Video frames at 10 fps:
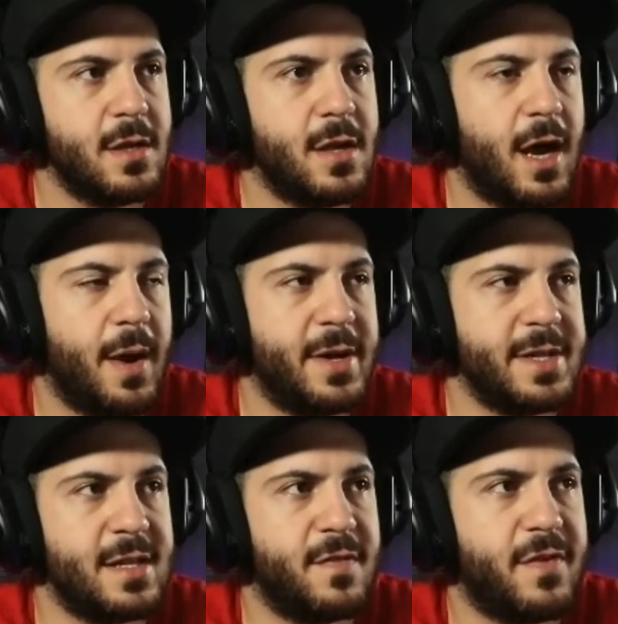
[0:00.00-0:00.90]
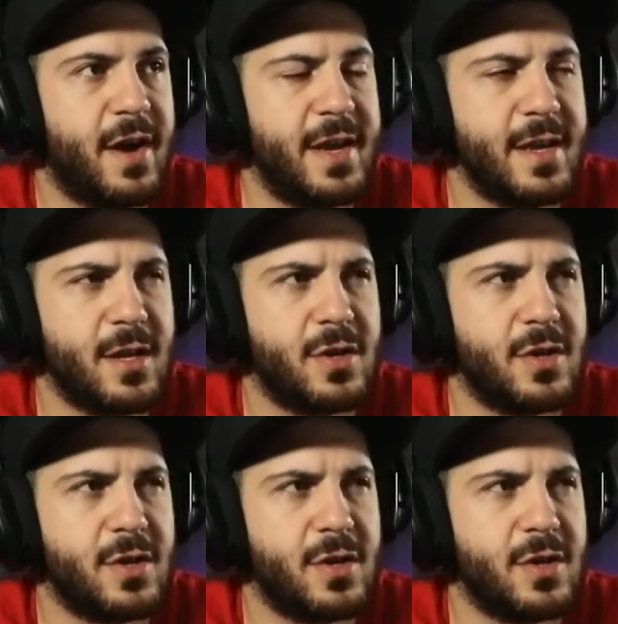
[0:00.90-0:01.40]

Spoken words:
identifying and